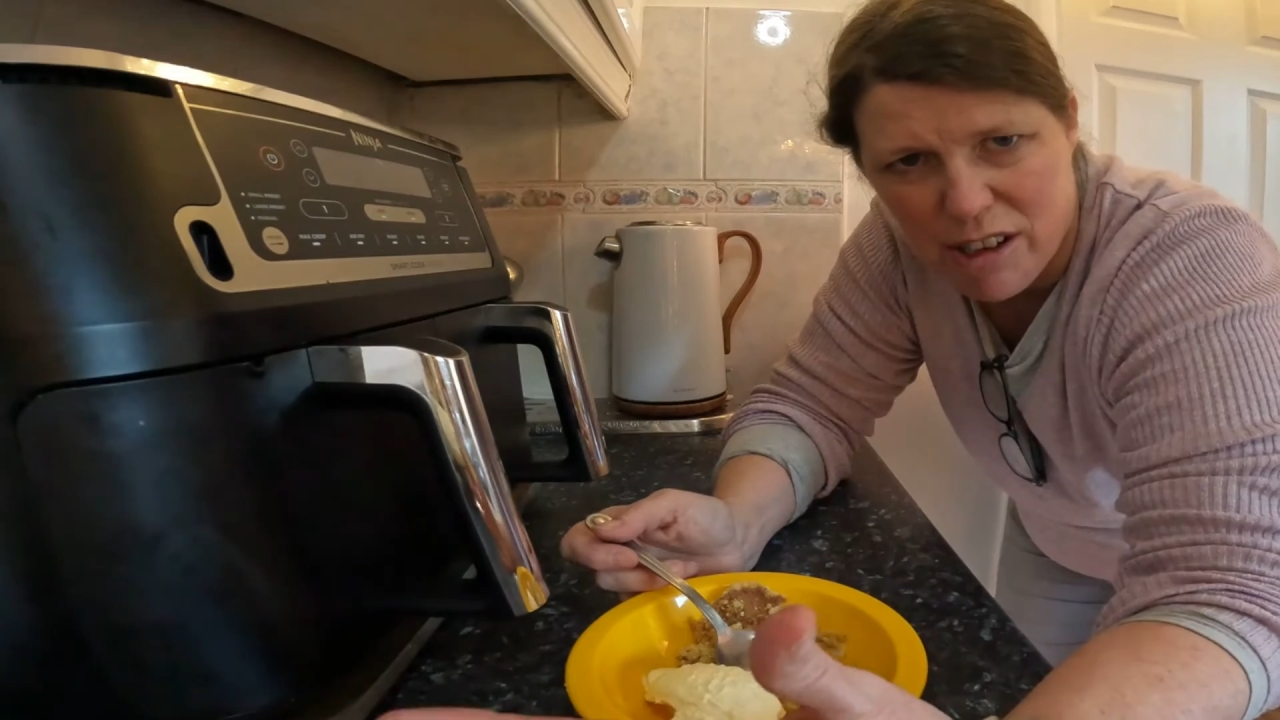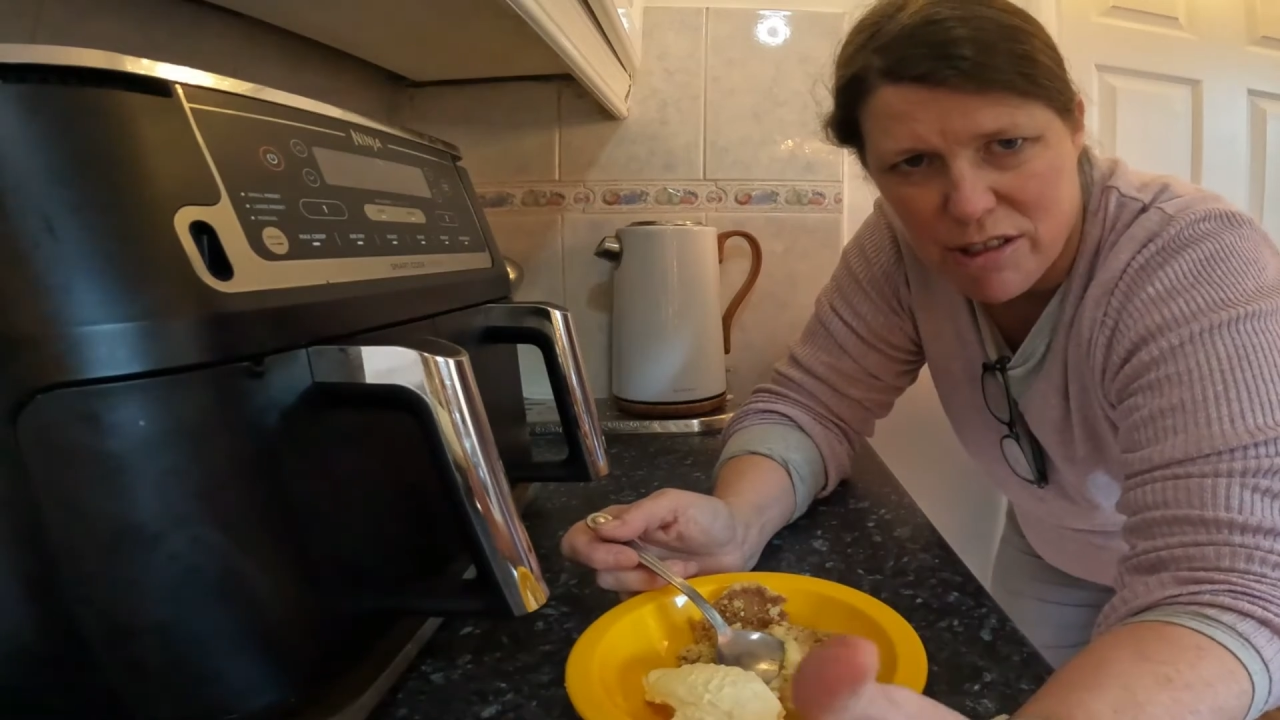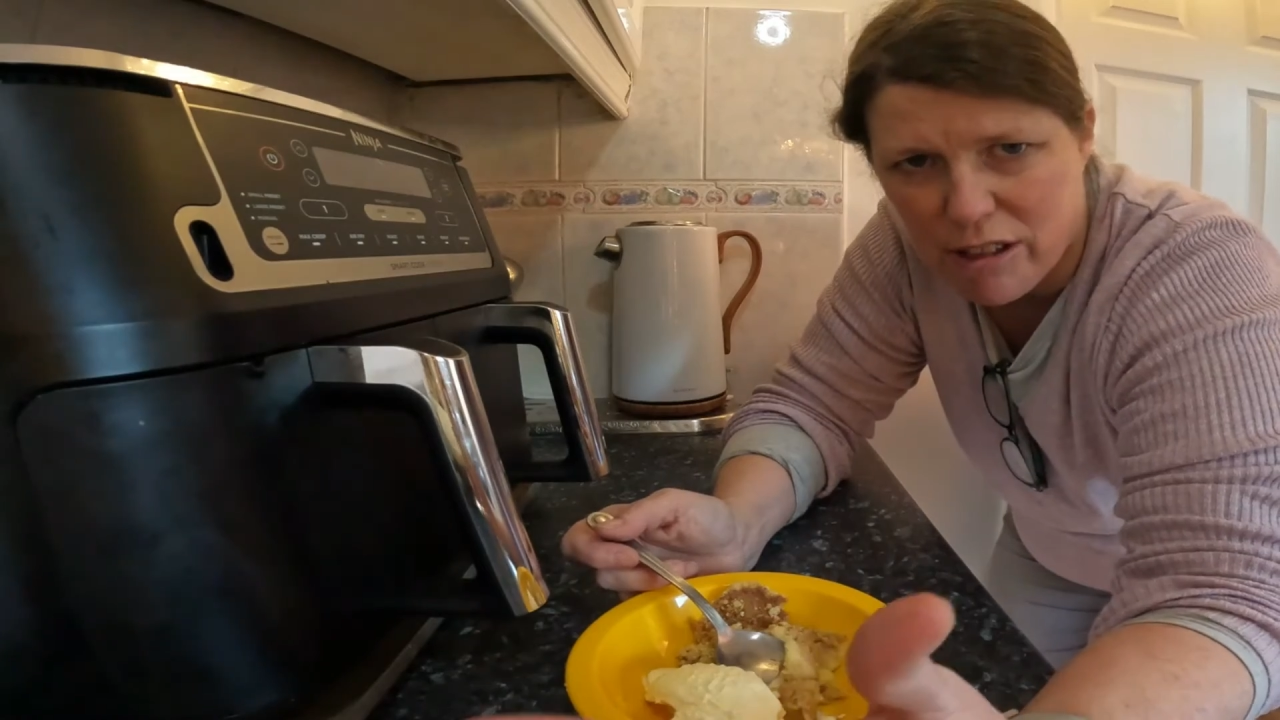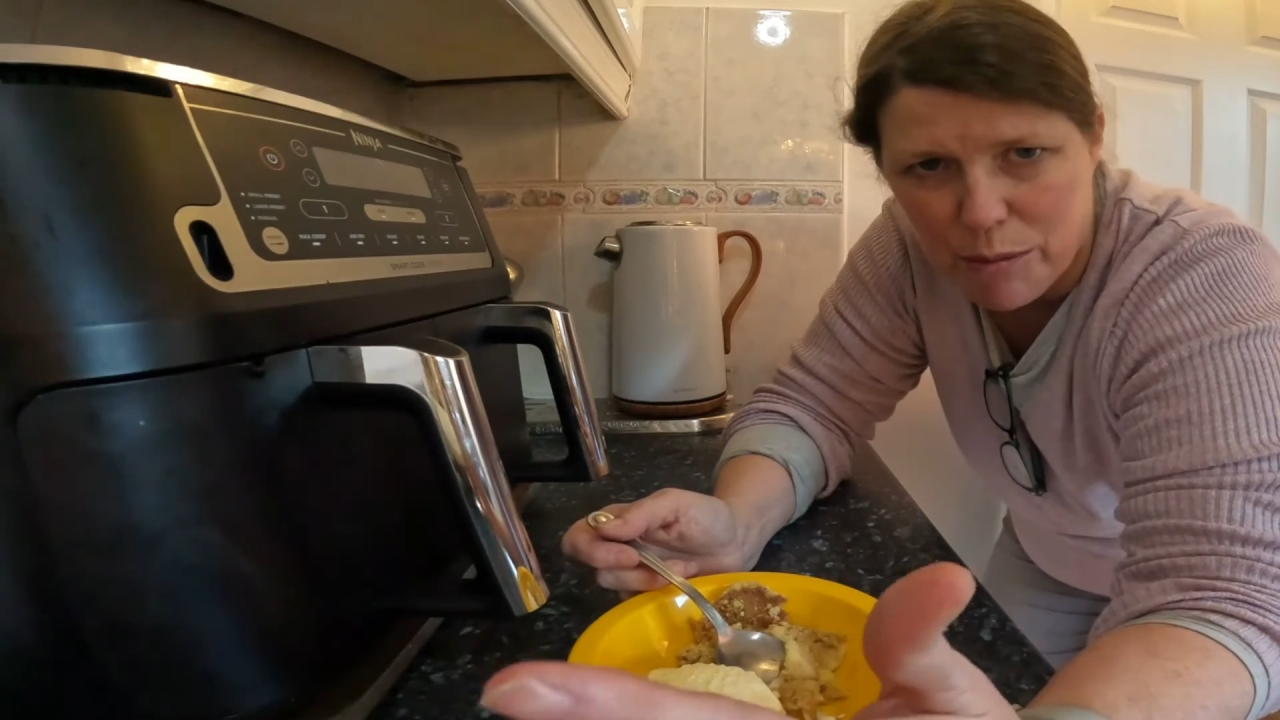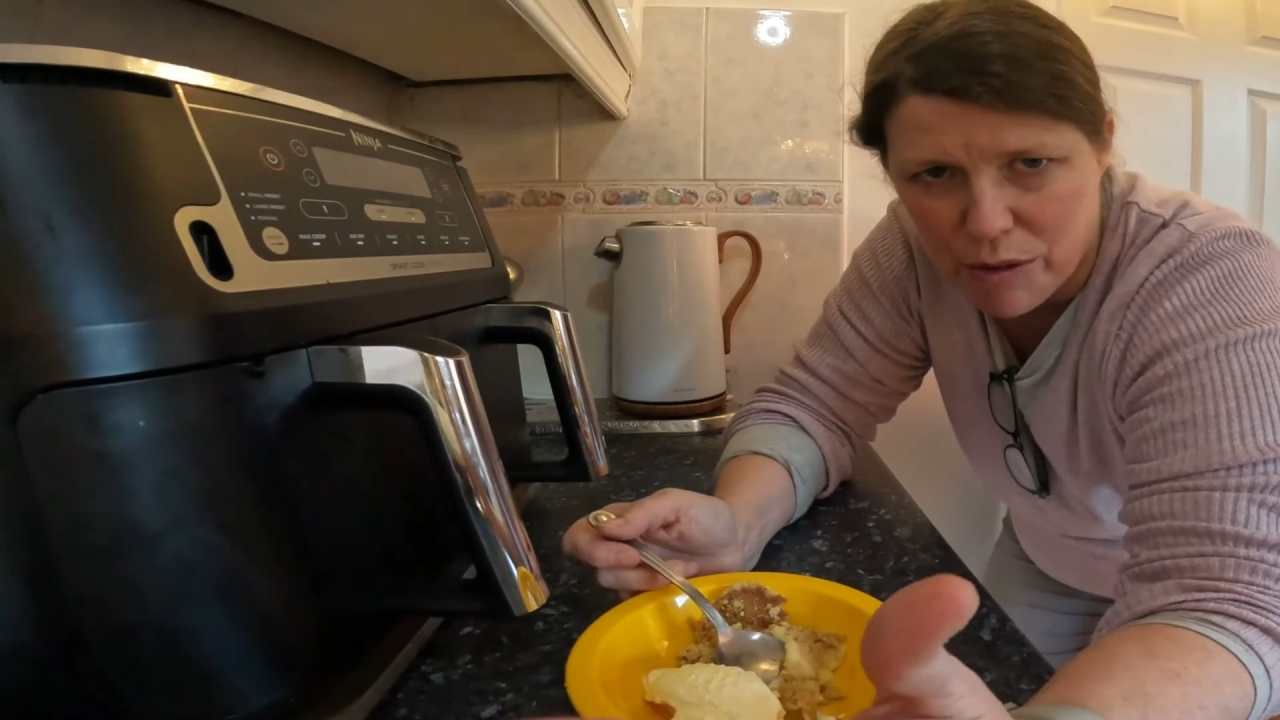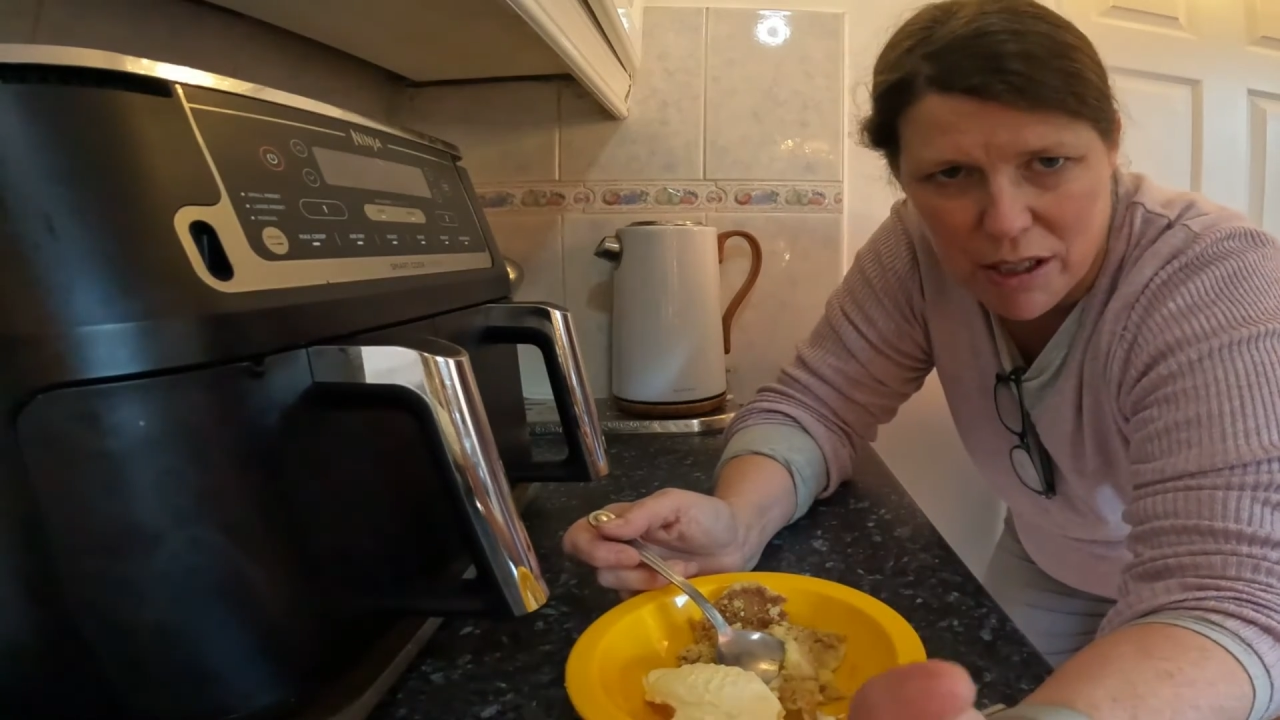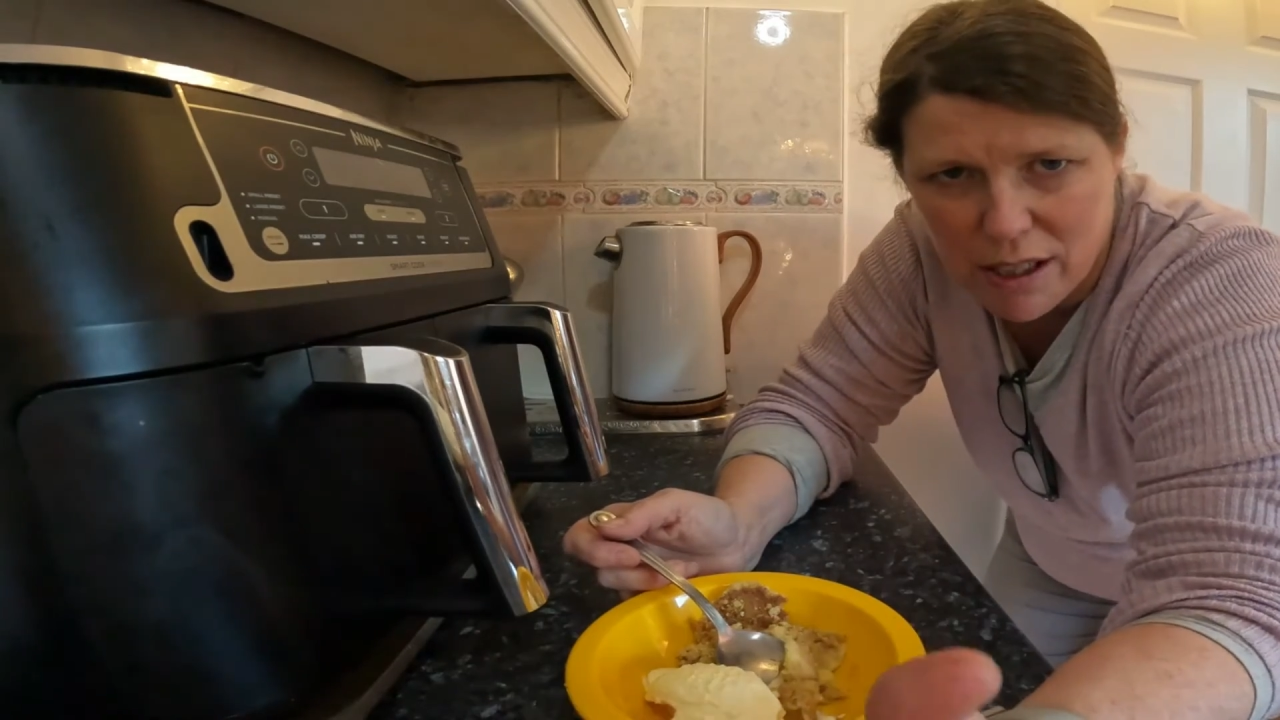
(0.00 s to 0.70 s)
ice cream or your